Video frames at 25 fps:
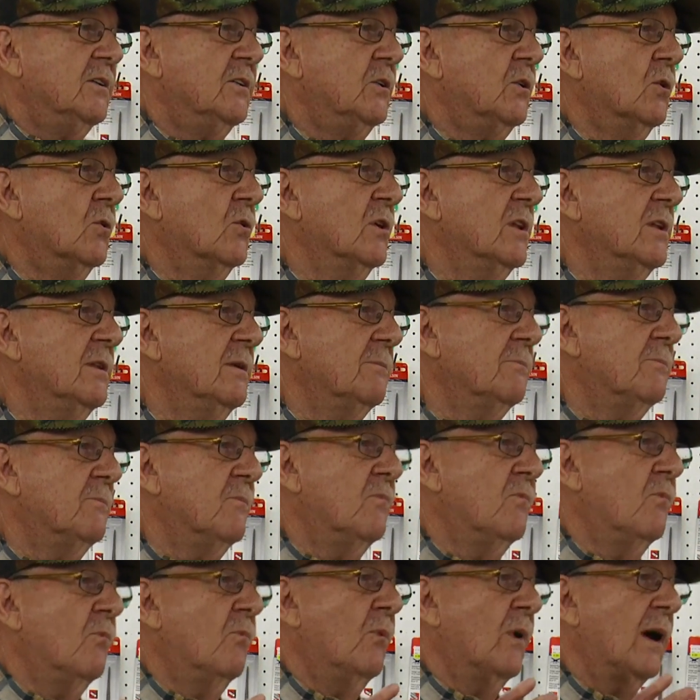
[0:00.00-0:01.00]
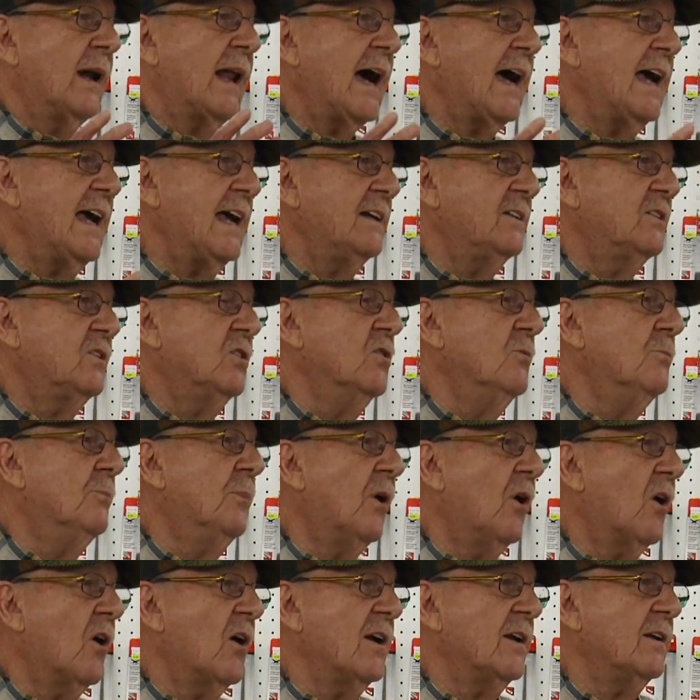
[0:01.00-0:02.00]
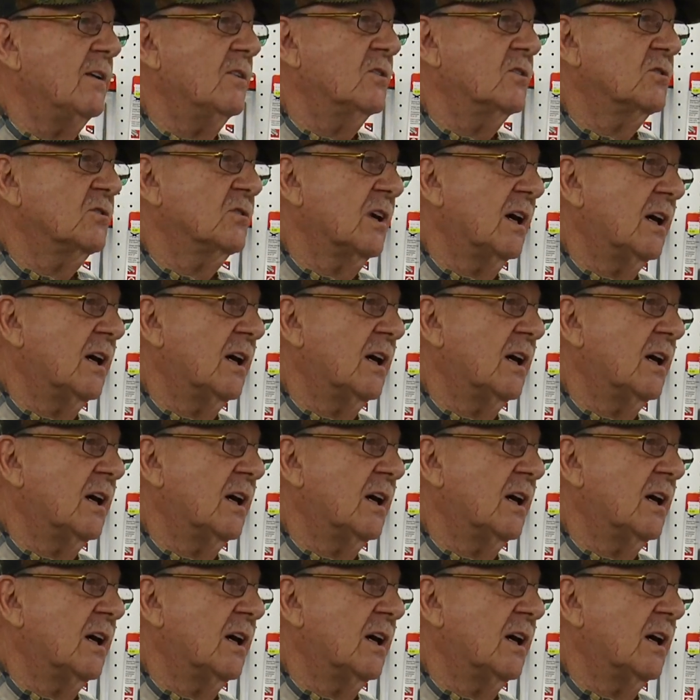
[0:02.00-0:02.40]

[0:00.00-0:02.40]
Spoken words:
When I had two partners,